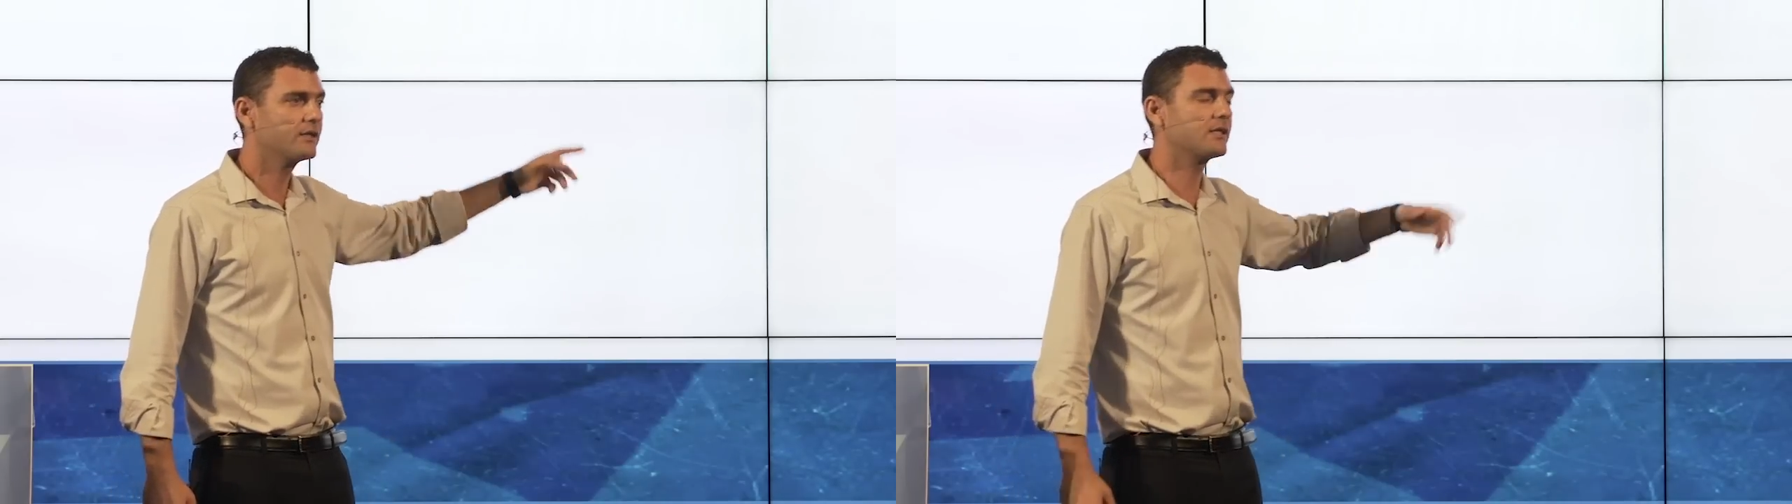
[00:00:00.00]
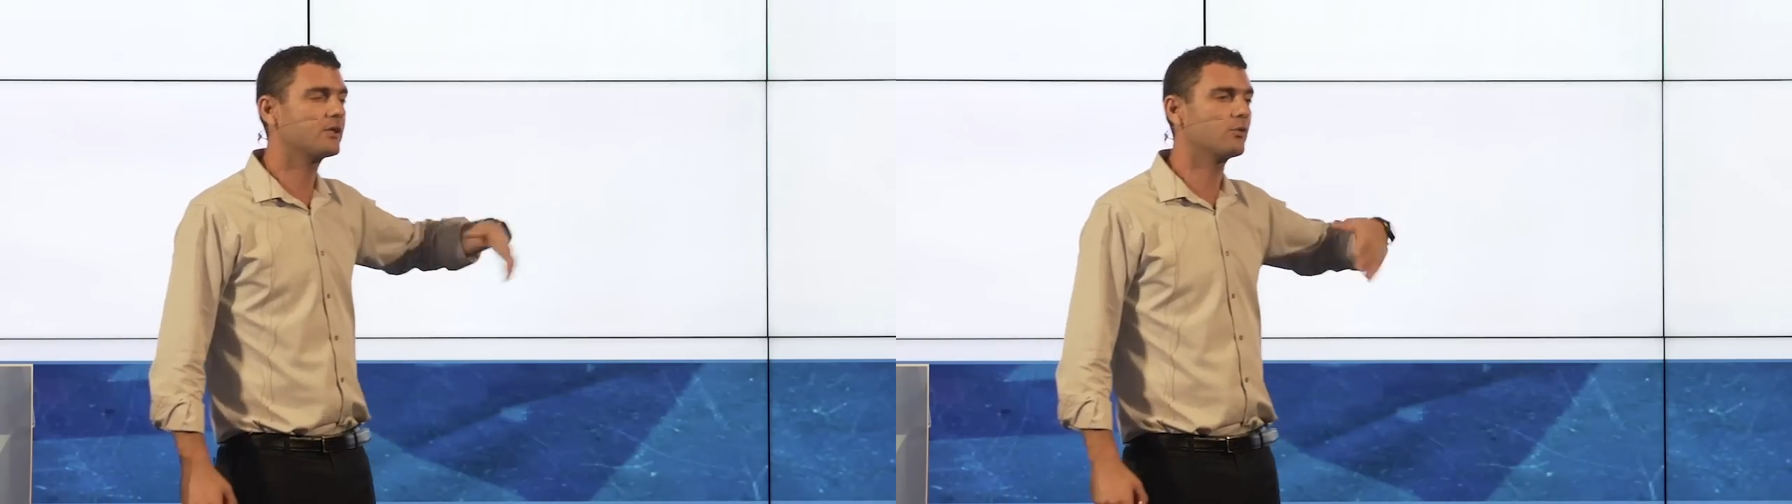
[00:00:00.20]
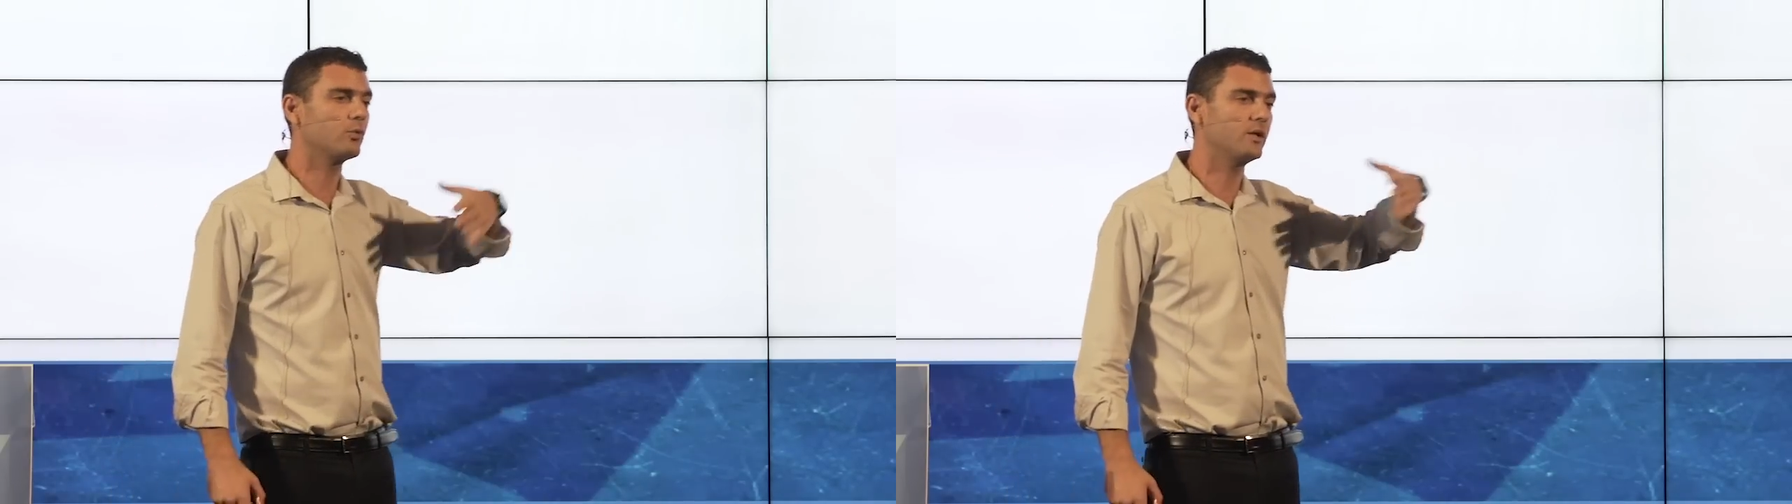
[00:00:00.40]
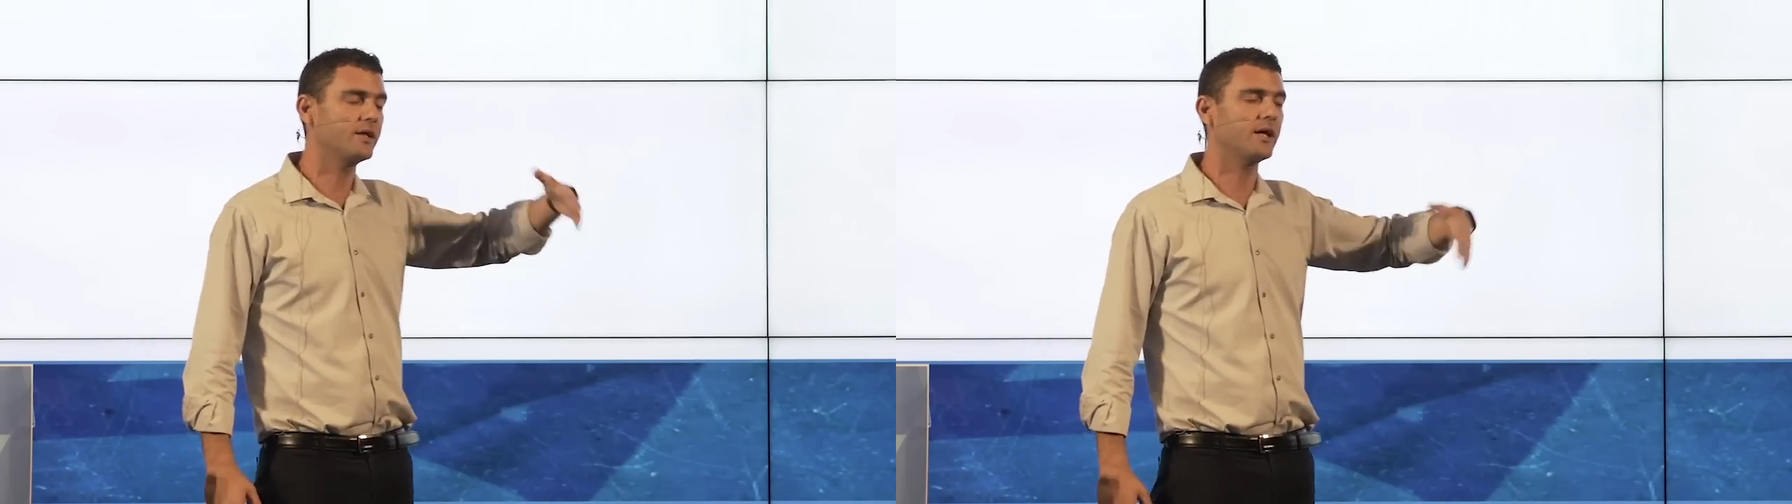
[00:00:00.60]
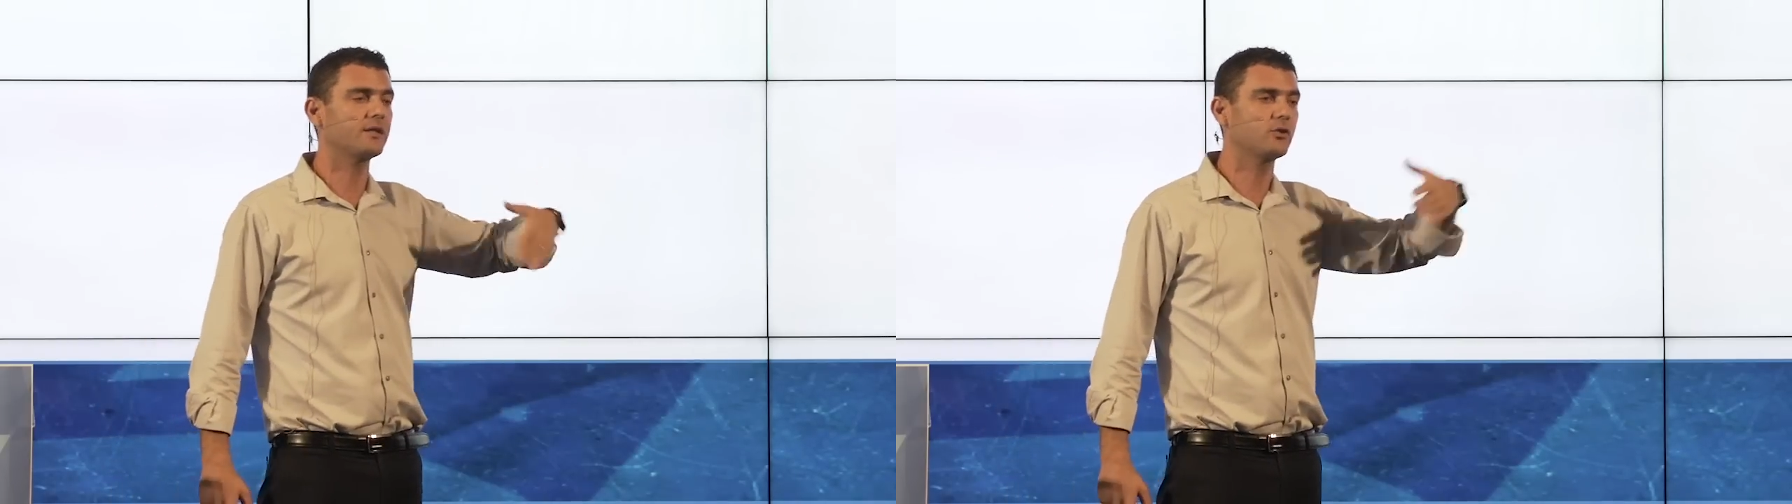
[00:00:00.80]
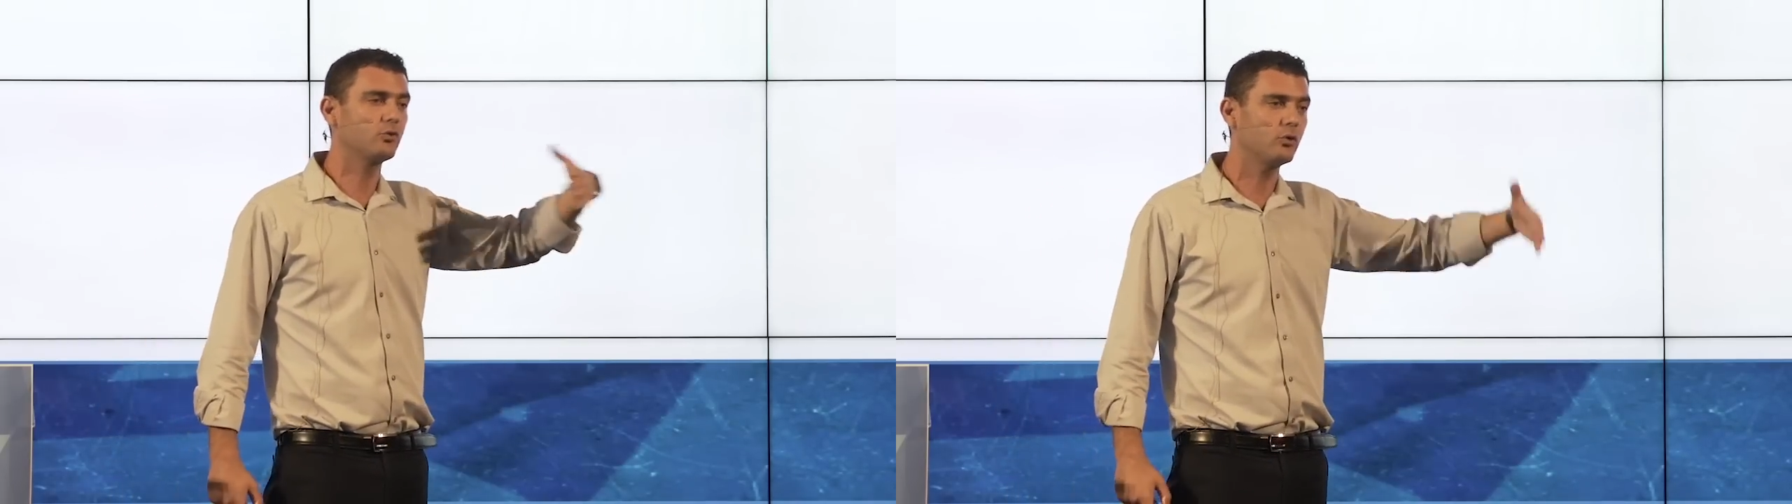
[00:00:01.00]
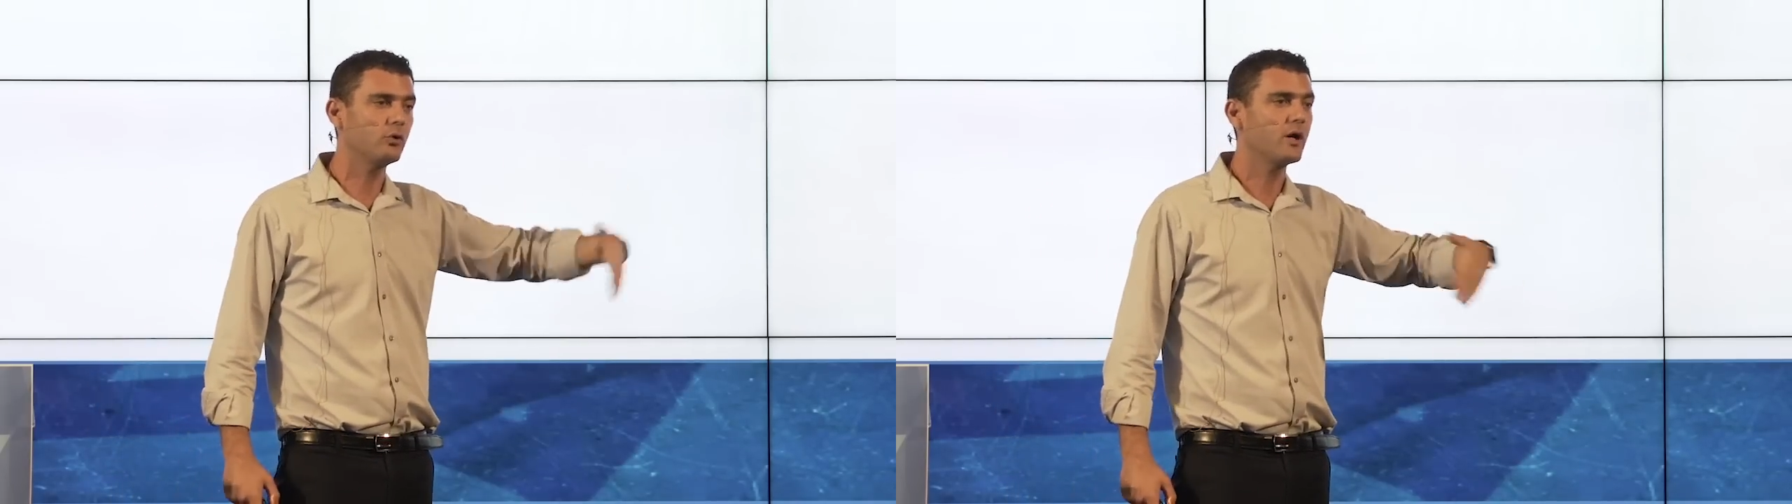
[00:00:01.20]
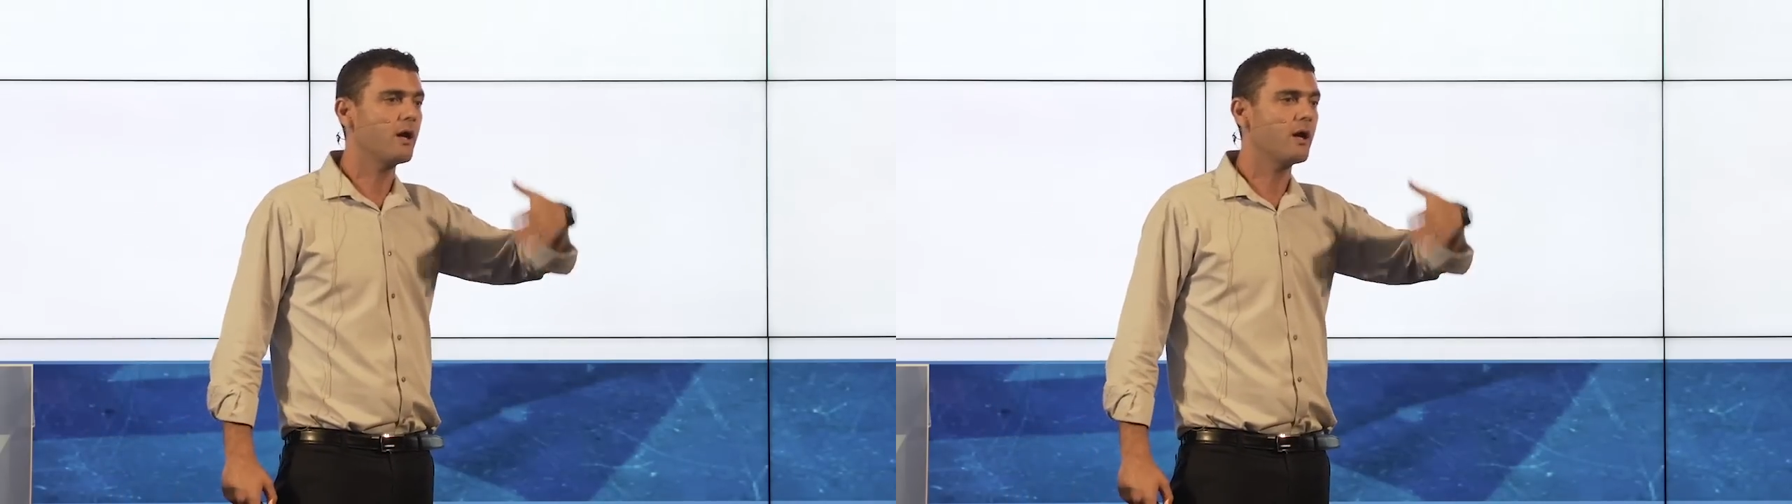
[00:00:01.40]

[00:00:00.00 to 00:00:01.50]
that will get to